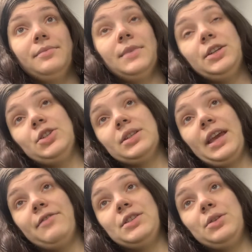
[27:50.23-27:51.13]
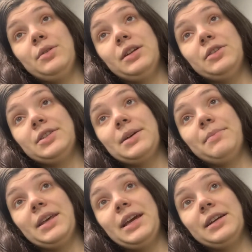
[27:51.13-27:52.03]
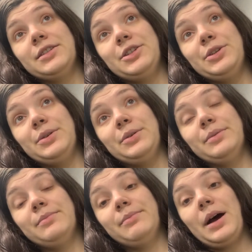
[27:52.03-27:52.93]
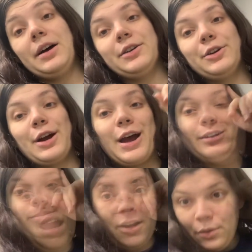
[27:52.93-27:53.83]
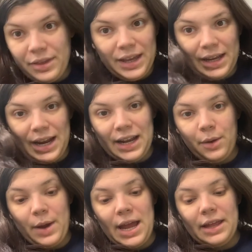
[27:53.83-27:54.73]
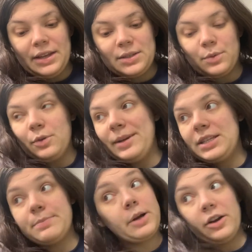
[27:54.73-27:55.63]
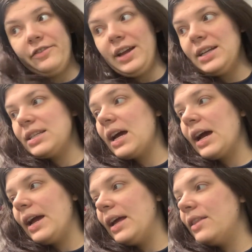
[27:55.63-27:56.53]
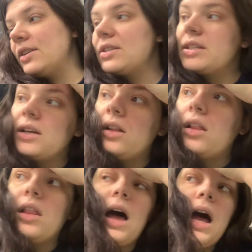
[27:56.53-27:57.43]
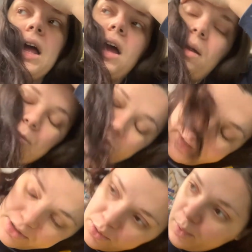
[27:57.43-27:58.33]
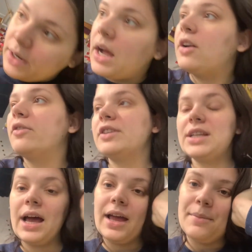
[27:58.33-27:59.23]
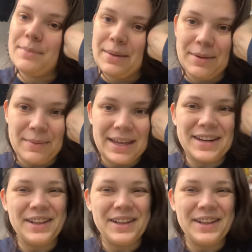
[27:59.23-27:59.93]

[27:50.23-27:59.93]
it just gives you a little something to ponder on. I don't think in any way this room is perfect. I There's still a lot I'm going to work on over time, maybe make it a